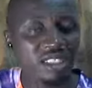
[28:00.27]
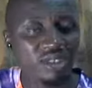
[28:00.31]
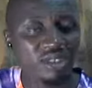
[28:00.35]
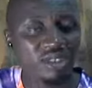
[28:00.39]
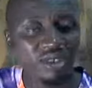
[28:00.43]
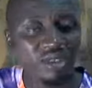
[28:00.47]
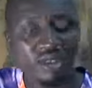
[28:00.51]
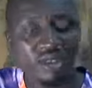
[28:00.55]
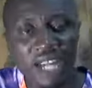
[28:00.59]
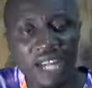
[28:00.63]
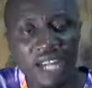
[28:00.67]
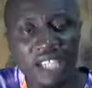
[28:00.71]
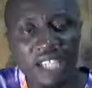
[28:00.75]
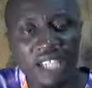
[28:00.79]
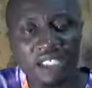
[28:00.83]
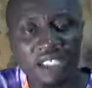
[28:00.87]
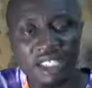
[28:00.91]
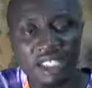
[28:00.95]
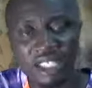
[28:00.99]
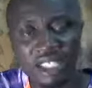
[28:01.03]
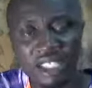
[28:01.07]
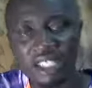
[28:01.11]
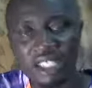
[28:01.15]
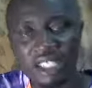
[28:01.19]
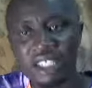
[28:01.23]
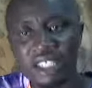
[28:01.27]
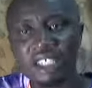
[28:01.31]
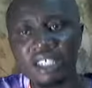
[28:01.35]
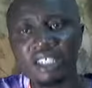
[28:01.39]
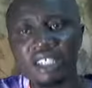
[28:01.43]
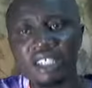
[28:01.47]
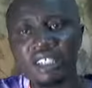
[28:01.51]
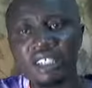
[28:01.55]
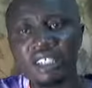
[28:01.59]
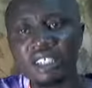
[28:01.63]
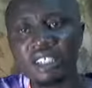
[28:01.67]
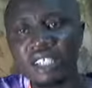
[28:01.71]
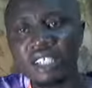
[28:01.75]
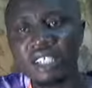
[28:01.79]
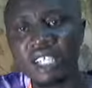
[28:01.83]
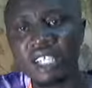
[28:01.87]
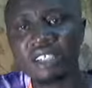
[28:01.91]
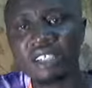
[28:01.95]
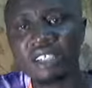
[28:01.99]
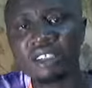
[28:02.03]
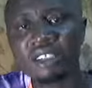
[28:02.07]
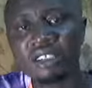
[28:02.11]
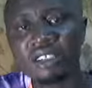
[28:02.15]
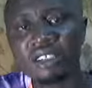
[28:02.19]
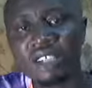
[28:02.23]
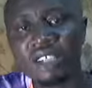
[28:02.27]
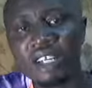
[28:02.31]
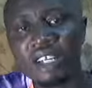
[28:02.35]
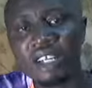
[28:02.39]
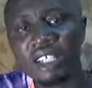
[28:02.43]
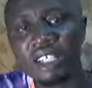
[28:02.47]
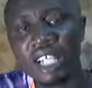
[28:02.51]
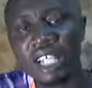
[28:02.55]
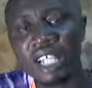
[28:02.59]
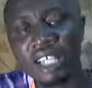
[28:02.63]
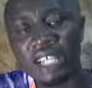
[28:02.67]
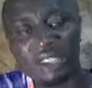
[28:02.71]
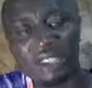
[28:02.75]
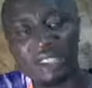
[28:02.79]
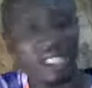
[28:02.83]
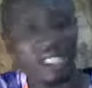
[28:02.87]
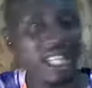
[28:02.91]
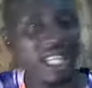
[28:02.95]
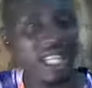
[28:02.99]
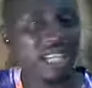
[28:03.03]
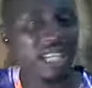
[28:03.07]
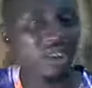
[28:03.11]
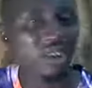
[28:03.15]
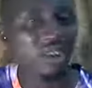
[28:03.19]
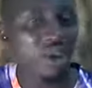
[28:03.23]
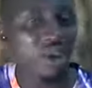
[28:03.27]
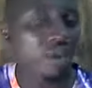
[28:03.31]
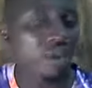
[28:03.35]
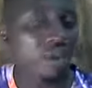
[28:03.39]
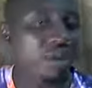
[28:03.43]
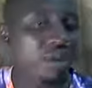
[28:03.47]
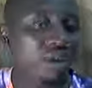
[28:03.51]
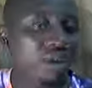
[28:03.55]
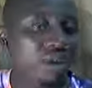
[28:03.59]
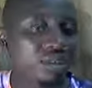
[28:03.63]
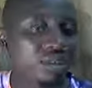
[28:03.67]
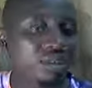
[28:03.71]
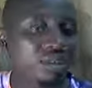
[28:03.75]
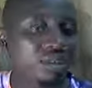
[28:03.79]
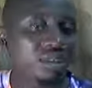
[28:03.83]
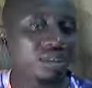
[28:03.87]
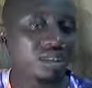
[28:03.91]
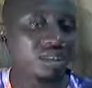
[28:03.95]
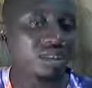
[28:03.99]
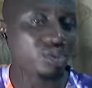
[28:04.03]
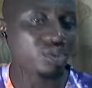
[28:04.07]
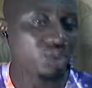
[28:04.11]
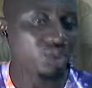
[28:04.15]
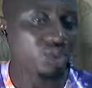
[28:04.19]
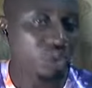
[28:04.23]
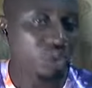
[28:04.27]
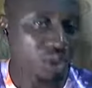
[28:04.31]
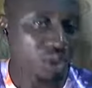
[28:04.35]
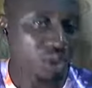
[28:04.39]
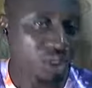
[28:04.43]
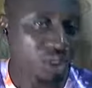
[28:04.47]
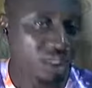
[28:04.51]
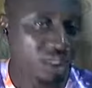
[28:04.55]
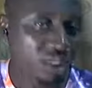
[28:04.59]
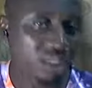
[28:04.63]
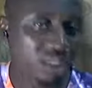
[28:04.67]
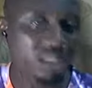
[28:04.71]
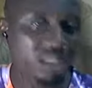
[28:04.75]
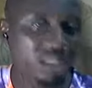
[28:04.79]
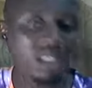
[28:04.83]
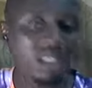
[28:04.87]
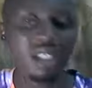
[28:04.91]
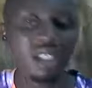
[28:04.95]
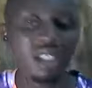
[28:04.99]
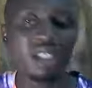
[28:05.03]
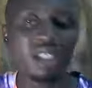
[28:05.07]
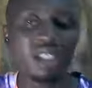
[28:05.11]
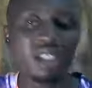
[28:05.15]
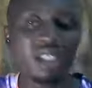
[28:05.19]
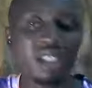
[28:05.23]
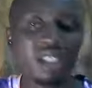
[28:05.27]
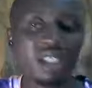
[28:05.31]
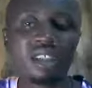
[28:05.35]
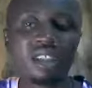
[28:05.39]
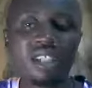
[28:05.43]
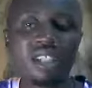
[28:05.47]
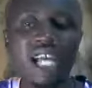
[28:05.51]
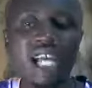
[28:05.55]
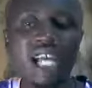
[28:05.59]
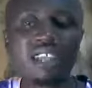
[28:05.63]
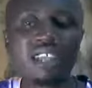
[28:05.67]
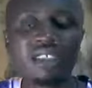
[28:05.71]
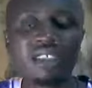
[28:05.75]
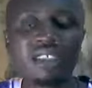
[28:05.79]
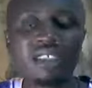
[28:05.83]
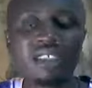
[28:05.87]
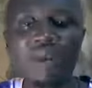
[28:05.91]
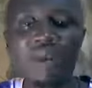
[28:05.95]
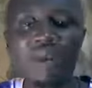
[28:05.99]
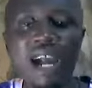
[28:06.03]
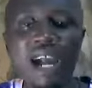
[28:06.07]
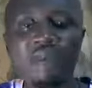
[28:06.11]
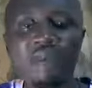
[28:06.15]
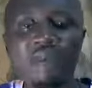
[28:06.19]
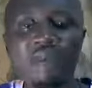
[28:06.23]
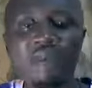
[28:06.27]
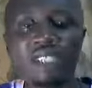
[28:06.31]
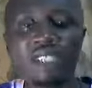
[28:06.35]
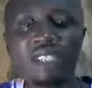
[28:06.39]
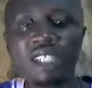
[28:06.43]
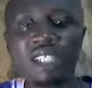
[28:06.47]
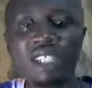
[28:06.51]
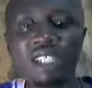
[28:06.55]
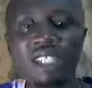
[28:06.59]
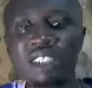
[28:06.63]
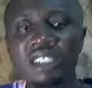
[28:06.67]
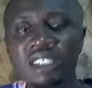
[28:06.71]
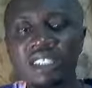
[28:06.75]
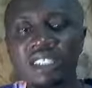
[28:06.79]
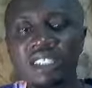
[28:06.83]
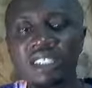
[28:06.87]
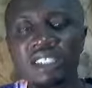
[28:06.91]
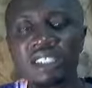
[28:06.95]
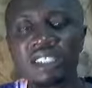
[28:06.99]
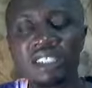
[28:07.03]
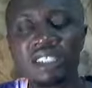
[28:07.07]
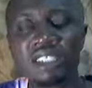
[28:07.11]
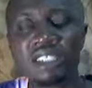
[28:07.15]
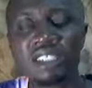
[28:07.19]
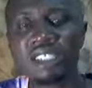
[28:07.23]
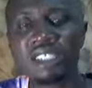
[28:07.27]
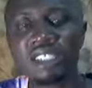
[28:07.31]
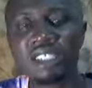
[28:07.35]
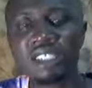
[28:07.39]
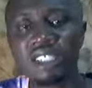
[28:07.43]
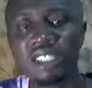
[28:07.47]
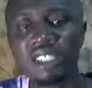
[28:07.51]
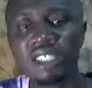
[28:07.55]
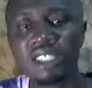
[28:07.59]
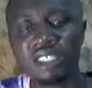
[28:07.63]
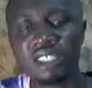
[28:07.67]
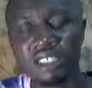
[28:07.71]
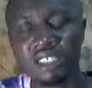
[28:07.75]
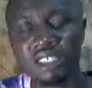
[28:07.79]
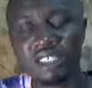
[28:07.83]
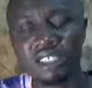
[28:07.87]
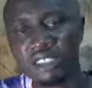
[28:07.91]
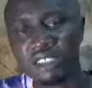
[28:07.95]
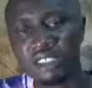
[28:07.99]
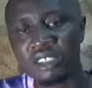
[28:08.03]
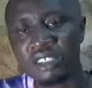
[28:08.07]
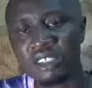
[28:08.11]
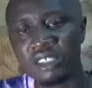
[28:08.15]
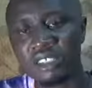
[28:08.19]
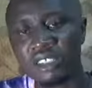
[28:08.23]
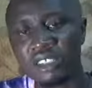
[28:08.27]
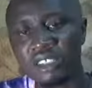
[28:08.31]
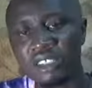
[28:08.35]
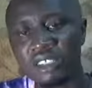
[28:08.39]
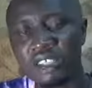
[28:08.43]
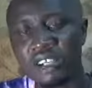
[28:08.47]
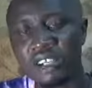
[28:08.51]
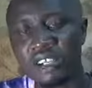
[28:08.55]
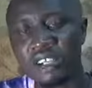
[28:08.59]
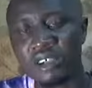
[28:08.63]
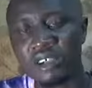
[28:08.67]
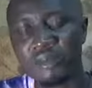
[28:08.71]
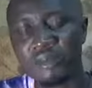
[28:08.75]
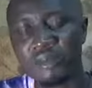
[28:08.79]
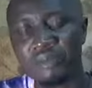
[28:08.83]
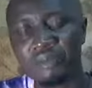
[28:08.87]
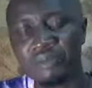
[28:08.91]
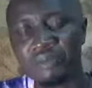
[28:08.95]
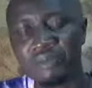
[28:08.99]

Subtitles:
you find there that are not that common in 206. Now, the reason why I'm mentioning this engine thing is you